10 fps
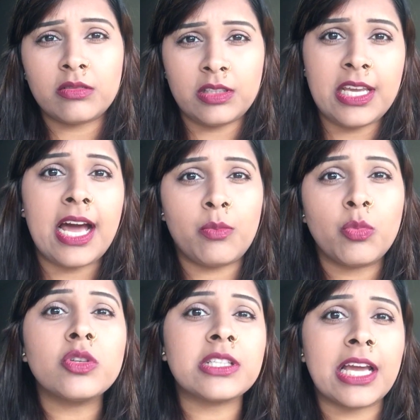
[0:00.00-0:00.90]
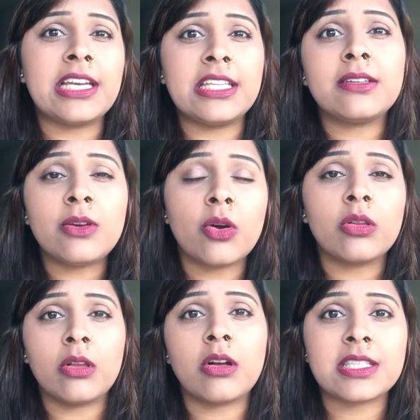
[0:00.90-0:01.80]
yeah most likely three
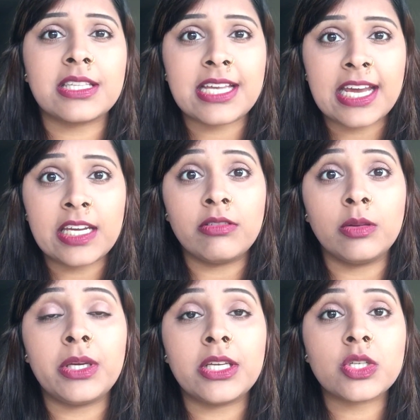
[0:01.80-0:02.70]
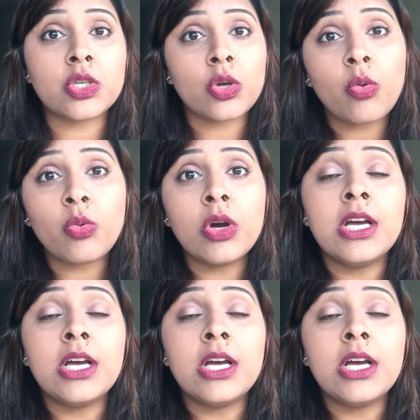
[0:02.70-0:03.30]
o'clock the saturday will be so